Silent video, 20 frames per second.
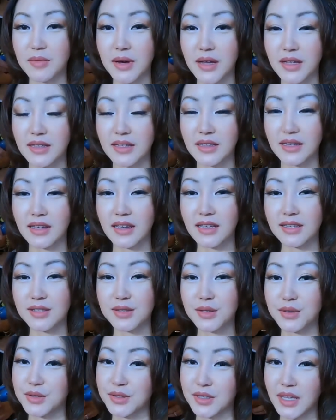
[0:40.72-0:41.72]
But
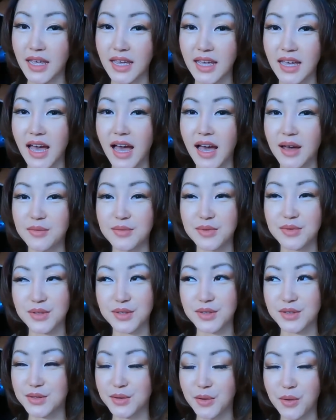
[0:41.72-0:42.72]
so today I'm
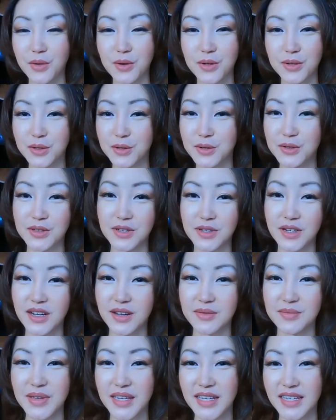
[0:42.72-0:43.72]
all dolled
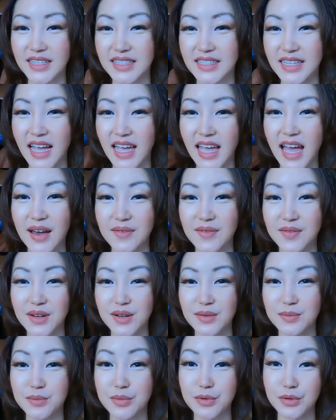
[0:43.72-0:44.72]
up because I have a